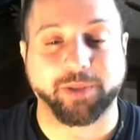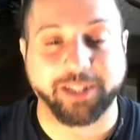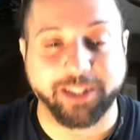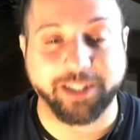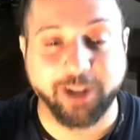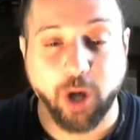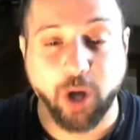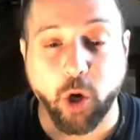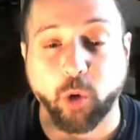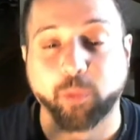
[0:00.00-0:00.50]
and
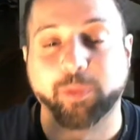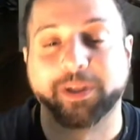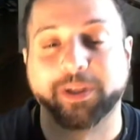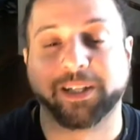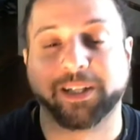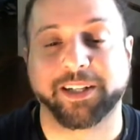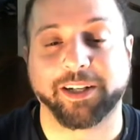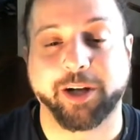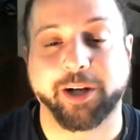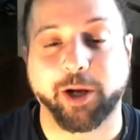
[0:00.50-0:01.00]
then open
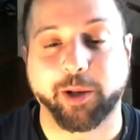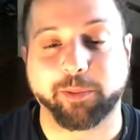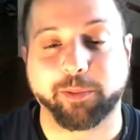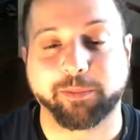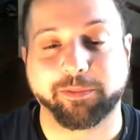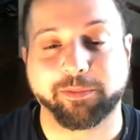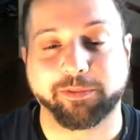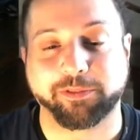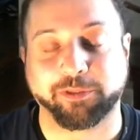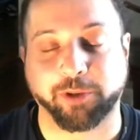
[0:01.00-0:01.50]
it up
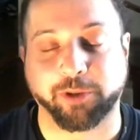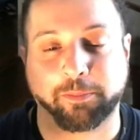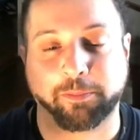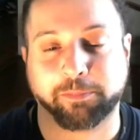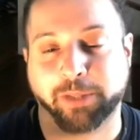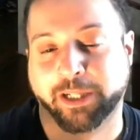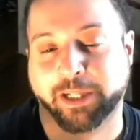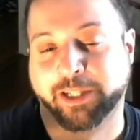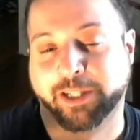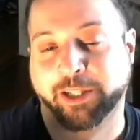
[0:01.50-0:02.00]
for a
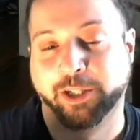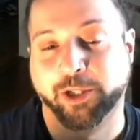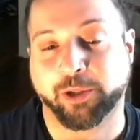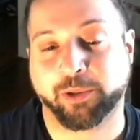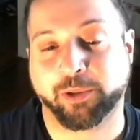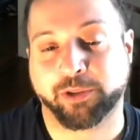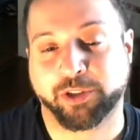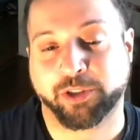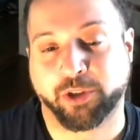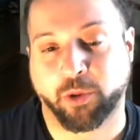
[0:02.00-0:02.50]
big,
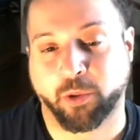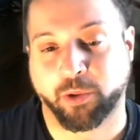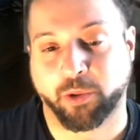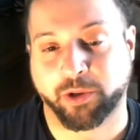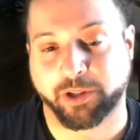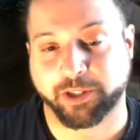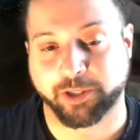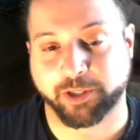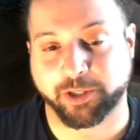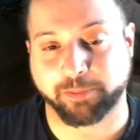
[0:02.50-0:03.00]
huge
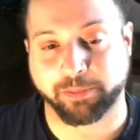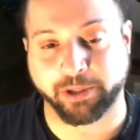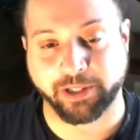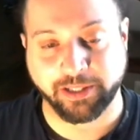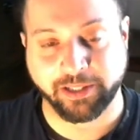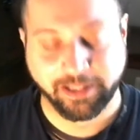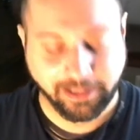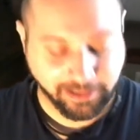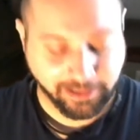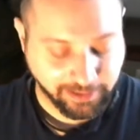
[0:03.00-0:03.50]
chorus,
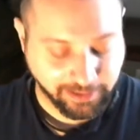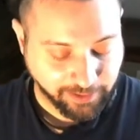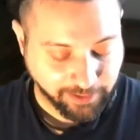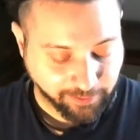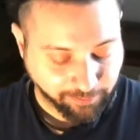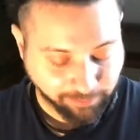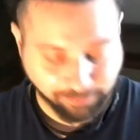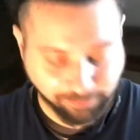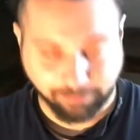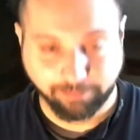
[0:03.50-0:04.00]
but
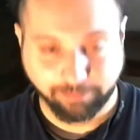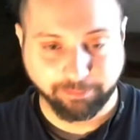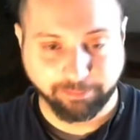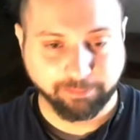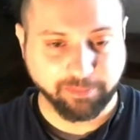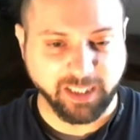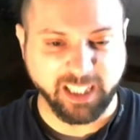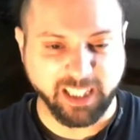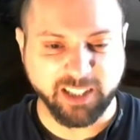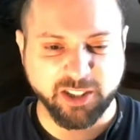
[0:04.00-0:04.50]

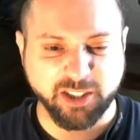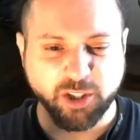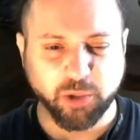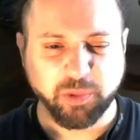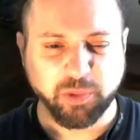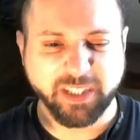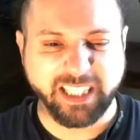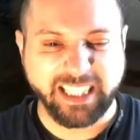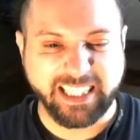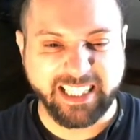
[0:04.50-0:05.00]
he's
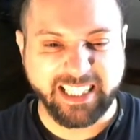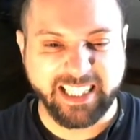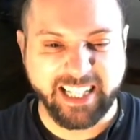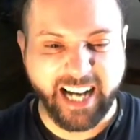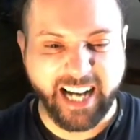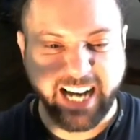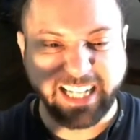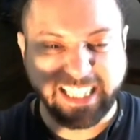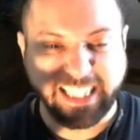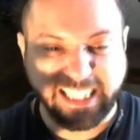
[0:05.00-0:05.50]
doing these
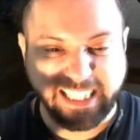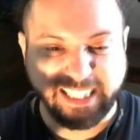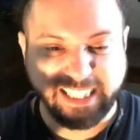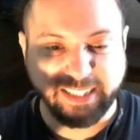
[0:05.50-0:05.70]
tight,